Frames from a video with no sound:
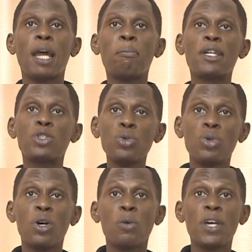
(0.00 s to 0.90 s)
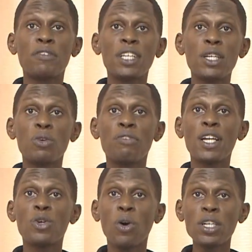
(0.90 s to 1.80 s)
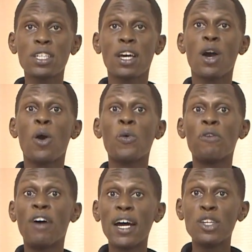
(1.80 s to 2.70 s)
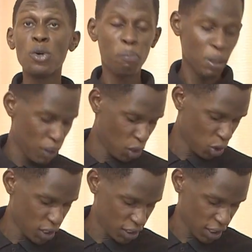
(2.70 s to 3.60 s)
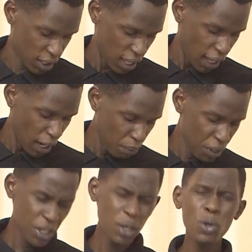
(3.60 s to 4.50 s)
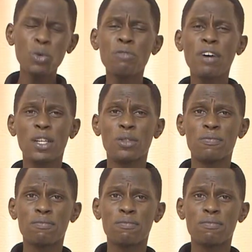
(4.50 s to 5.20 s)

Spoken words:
Number two, we have said we value what? We value biblical teaching. Number three, what do we value?